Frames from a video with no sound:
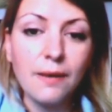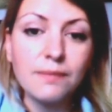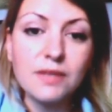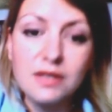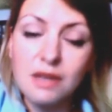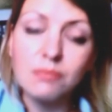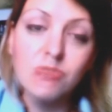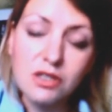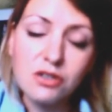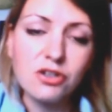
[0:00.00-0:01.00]
The same
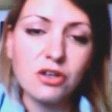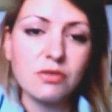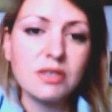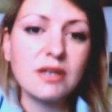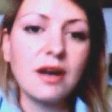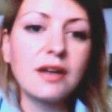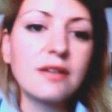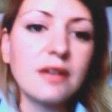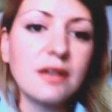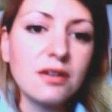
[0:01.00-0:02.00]
research I was
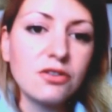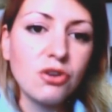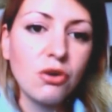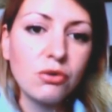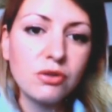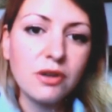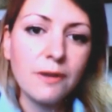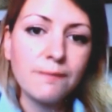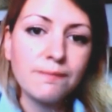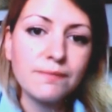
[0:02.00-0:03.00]
citing showed
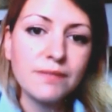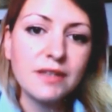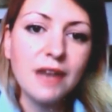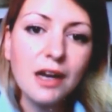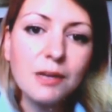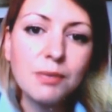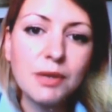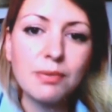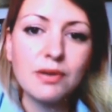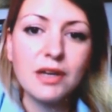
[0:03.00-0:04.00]
that young
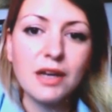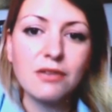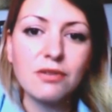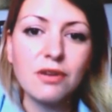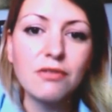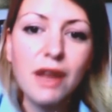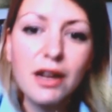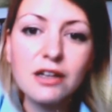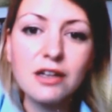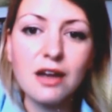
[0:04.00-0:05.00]
people can
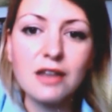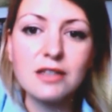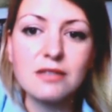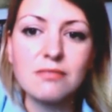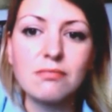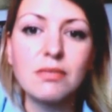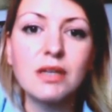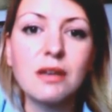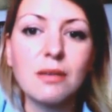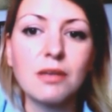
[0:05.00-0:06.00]
recognize
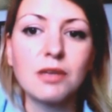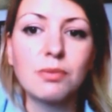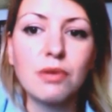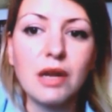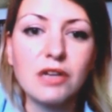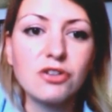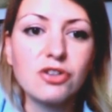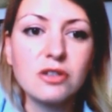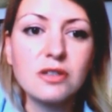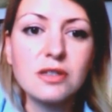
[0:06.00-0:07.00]
media
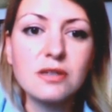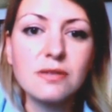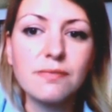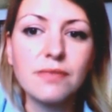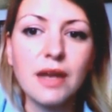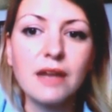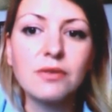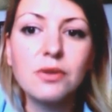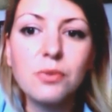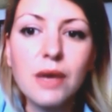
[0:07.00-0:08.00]
manipulations
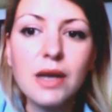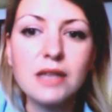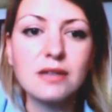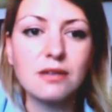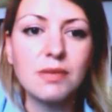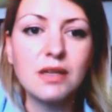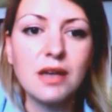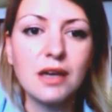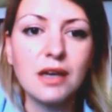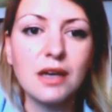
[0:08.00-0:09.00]
and the ways that
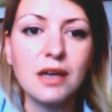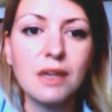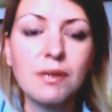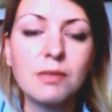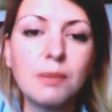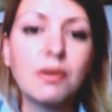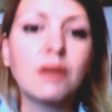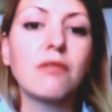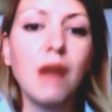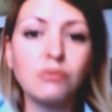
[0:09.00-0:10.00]
media impact people
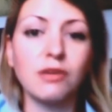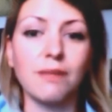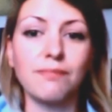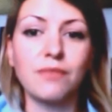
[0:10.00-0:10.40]
around them,